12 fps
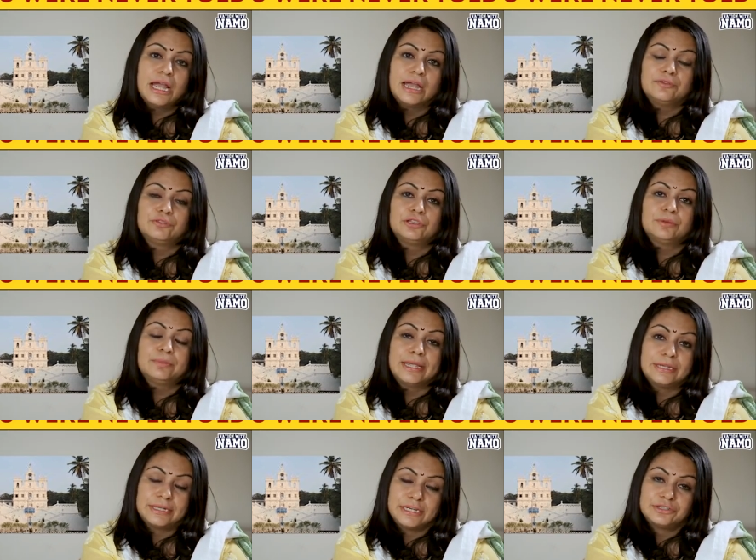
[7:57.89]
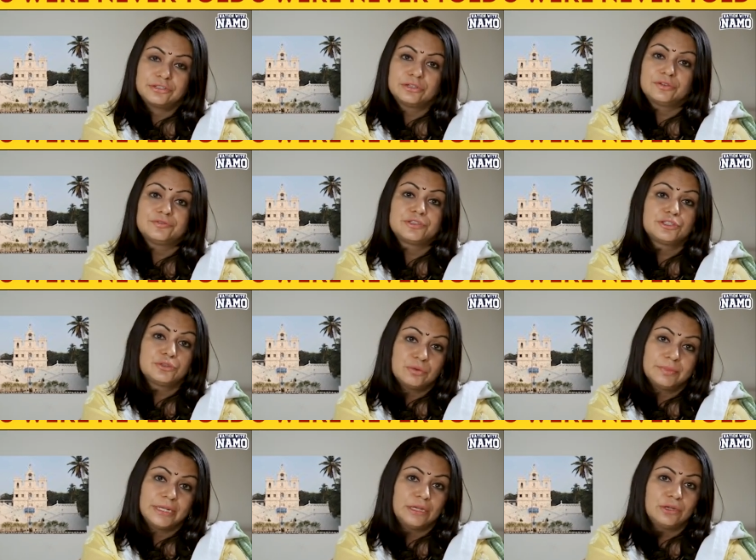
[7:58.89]
and for the migration of
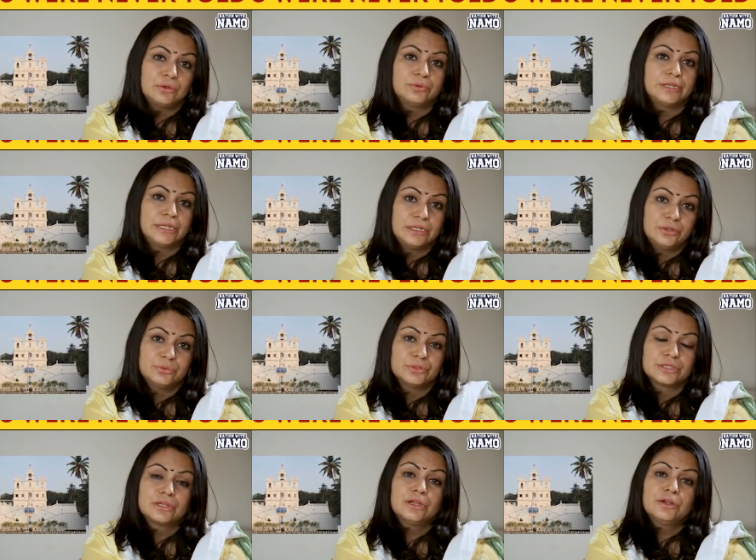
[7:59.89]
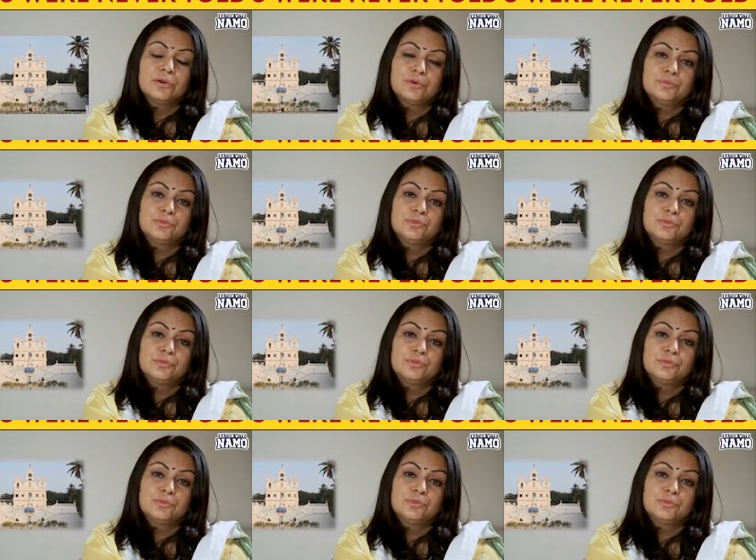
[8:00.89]
so many Goan Hindus who